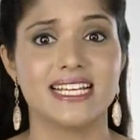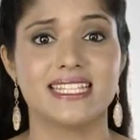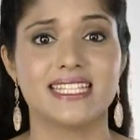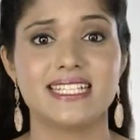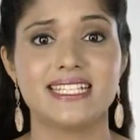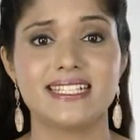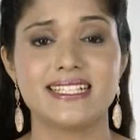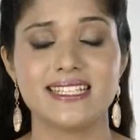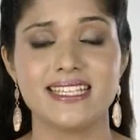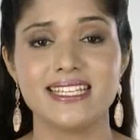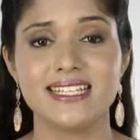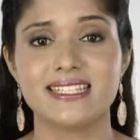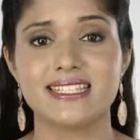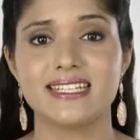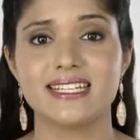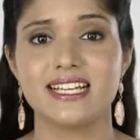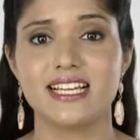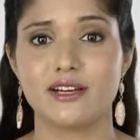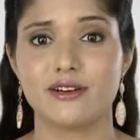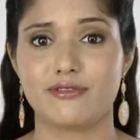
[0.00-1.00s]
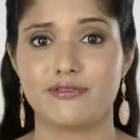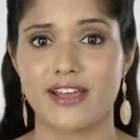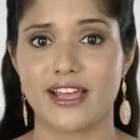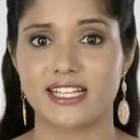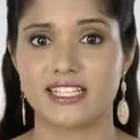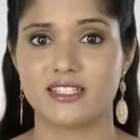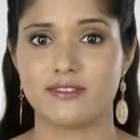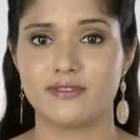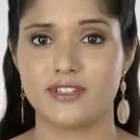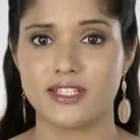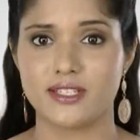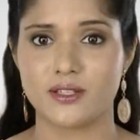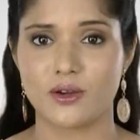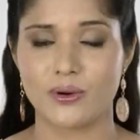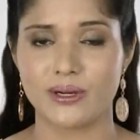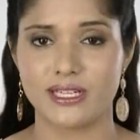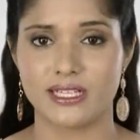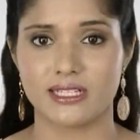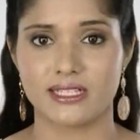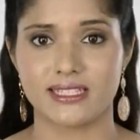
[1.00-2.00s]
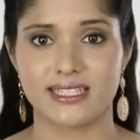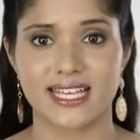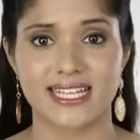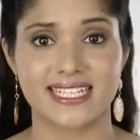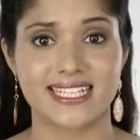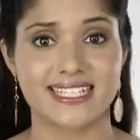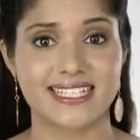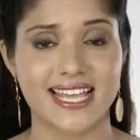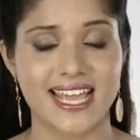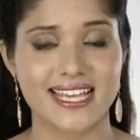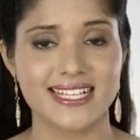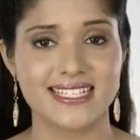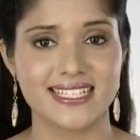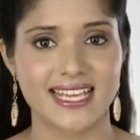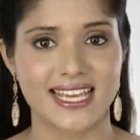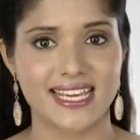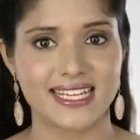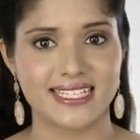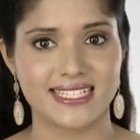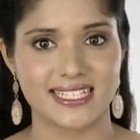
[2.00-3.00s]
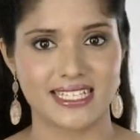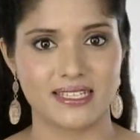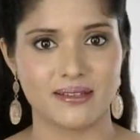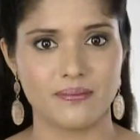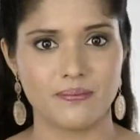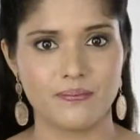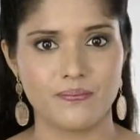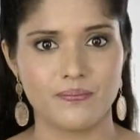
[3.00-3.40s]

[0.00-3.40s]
the seasonal affective disorder, that is S A D.